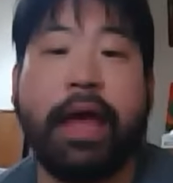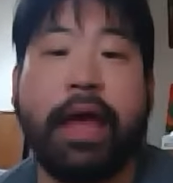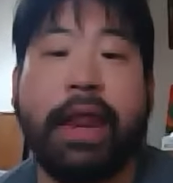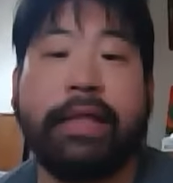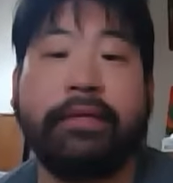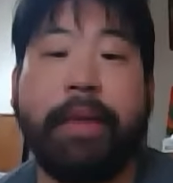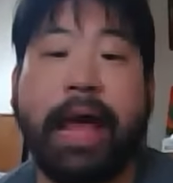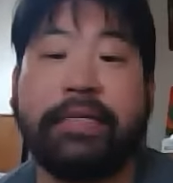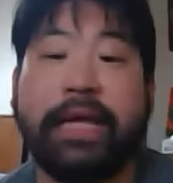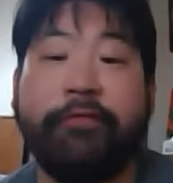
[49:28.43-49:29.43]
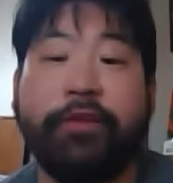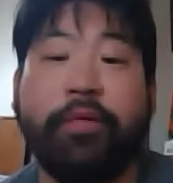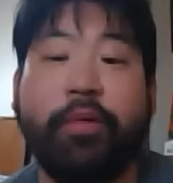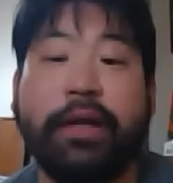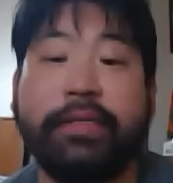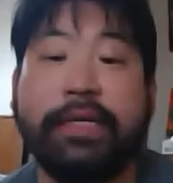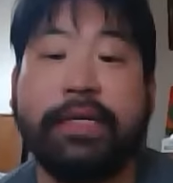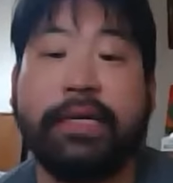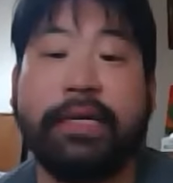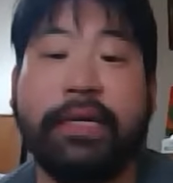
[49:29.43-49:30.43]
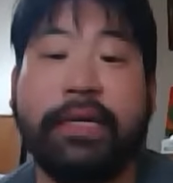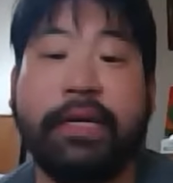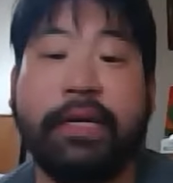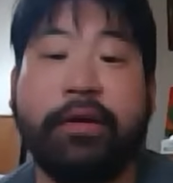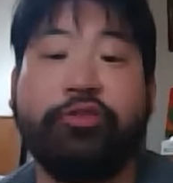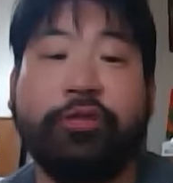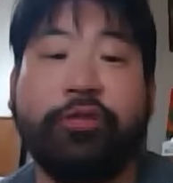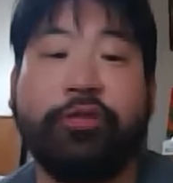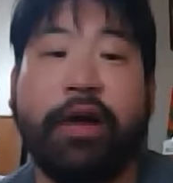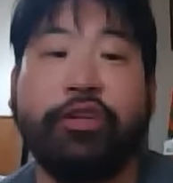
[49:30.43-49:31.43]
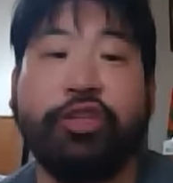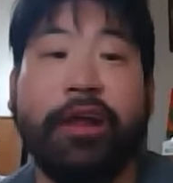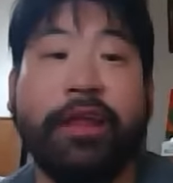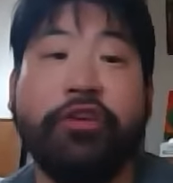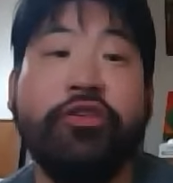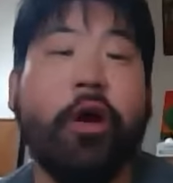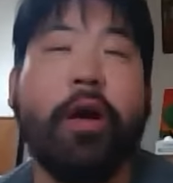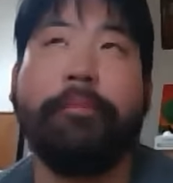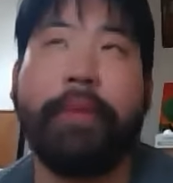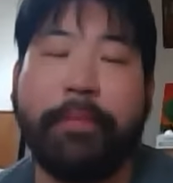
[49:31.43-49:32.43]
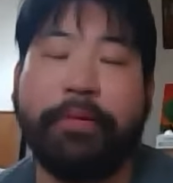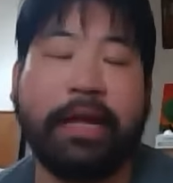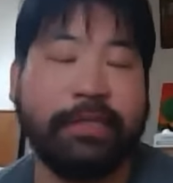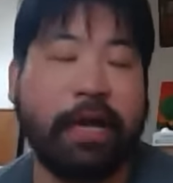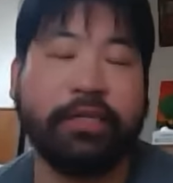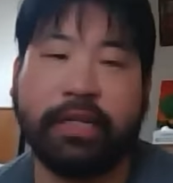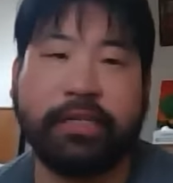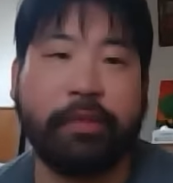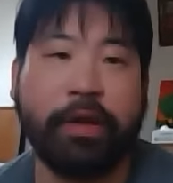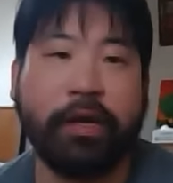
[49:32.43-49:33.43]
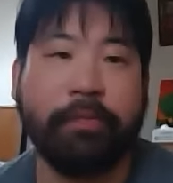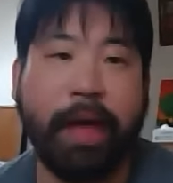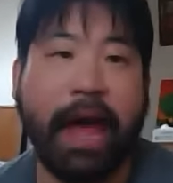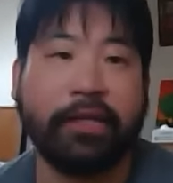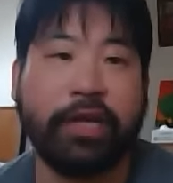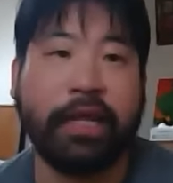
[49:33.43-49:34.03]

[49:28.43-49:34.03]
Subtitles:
and it's a match that I really want to see, Io Shirai and Charlotte, on paper that sounds like it's going to be a good match, at